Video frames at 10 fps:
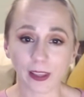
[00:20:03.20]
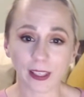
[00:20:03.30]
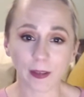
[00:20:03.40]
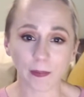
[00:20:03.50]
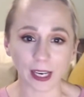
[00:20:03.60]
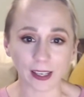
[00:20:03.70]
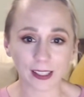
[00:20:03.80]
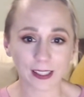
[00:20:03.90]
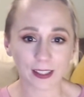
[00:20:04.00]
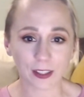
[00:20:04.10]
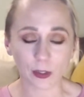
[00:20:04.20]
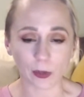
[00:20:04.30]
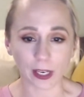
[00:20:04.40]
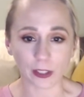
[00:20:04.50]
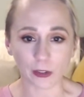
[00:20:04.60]
them? Yes. Do I
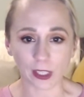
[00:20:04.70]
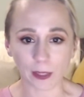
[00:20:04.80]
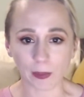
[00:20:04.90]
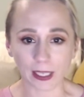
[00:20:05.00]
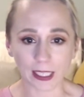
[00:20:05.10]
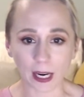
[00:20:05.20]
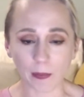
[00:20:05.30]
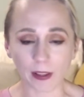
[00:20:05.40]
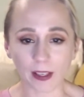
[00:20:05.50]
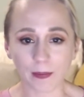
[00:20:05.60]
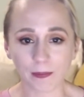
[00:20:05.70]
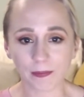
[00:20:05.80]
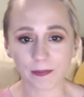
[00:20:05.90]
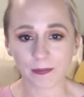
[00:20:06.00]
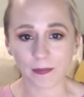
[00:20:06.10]
enjoy spending time with them?
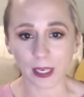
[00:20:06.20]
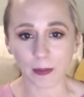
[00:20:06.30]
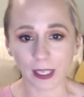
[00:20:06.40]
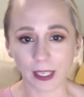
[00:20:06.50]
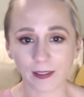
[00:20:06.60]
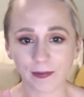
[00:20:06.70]
Maybe.